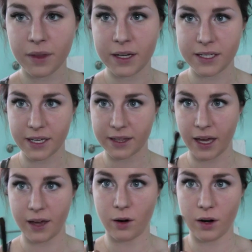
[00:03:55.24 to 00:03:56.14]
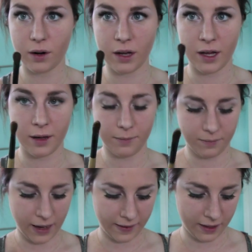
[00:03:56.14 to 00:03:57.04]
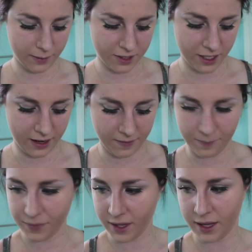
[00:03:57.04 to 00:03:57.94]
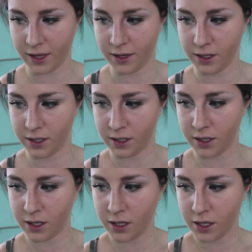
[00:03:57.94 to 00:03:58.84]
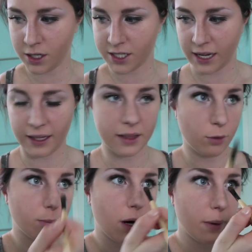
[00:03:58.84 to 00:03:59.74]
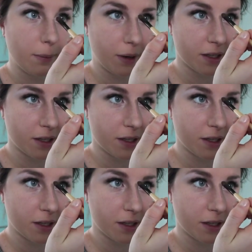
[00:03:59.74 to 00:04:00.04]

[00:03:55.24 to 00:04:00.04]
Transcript: Then I take that um, highlighter brush again and just highlight the more prominent